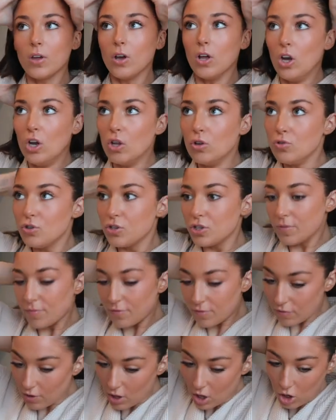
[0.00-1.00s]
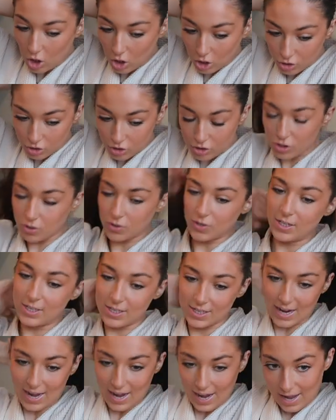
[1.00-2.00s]
London vlog on
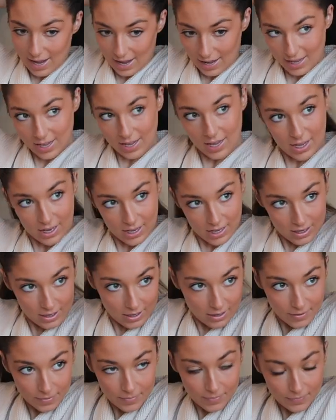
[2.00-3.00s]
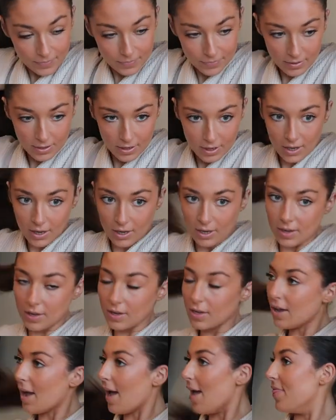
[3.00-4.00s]
Sunday,
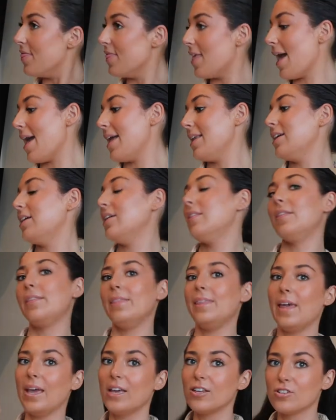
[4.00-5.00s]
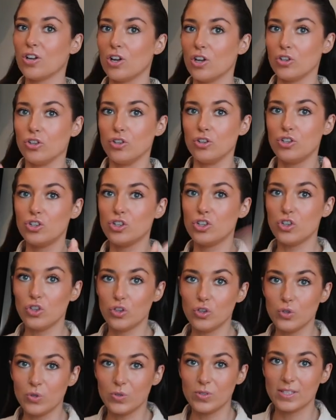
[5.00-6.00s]
and then this on
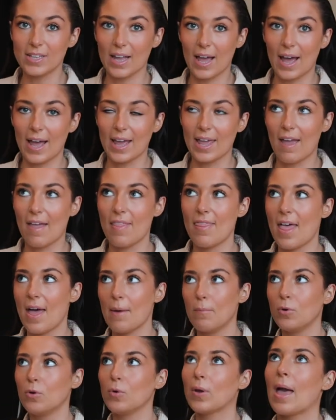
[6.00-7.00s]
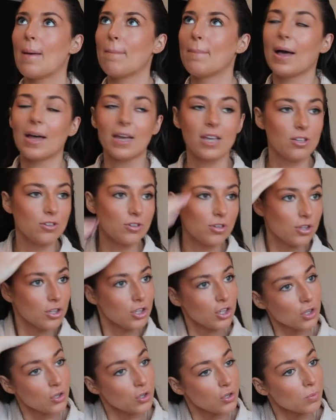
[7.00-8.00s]
Tuesday, and then we'll get back into the
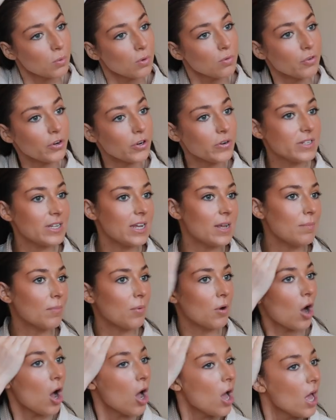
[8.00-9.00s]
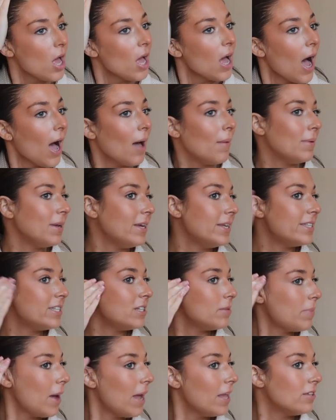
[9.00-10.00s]
usual routine. But I mean,
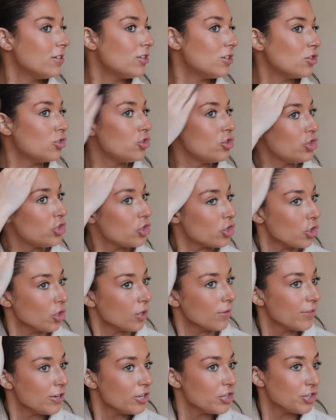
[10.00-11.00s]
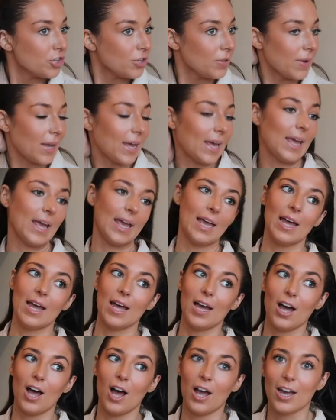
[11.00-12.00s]
depending on jury duty, I
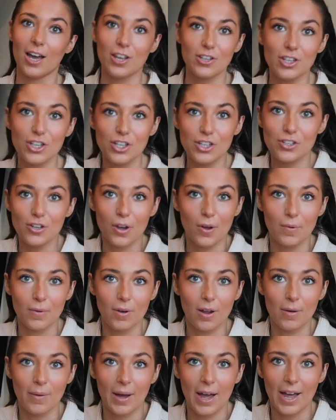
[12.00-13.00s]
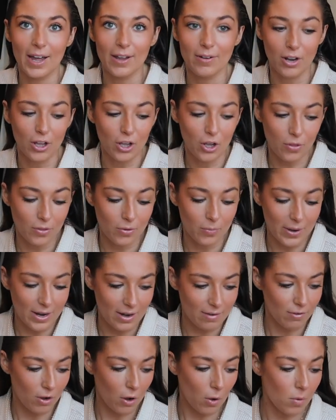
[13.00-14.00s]
actually don't know how like the
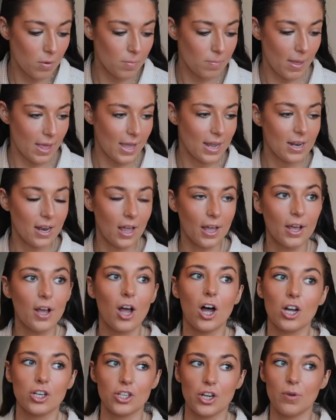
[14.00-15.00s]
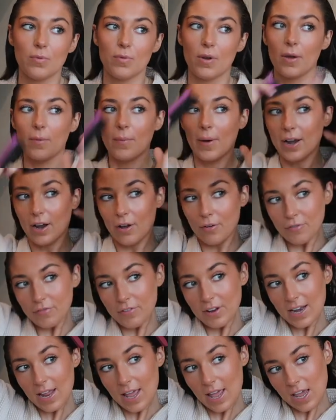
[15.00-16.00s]
week vlog will be. Like, I don't know when I'll
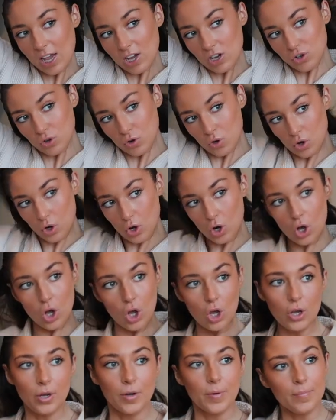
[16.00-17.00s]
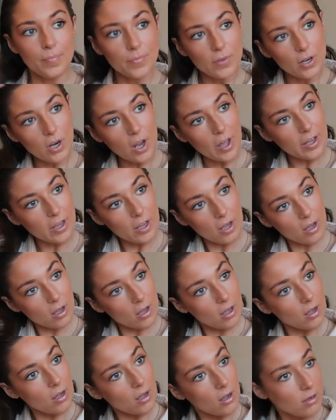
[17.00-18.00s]
finish, or like,
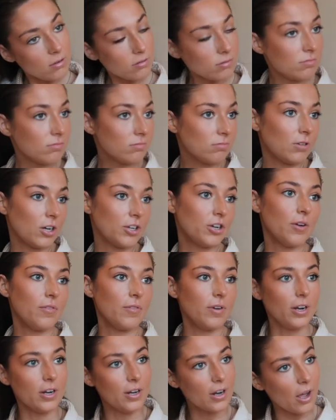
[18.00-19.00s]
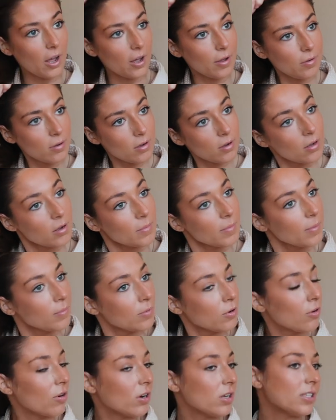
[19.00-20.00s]
I don't really know. I mean,
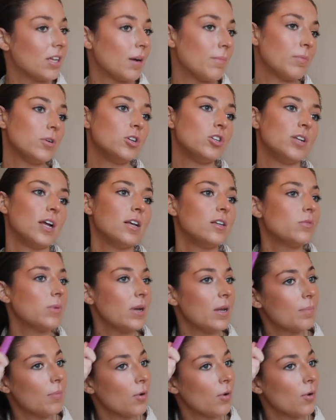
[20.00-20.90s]
we'll cross that bridge next week.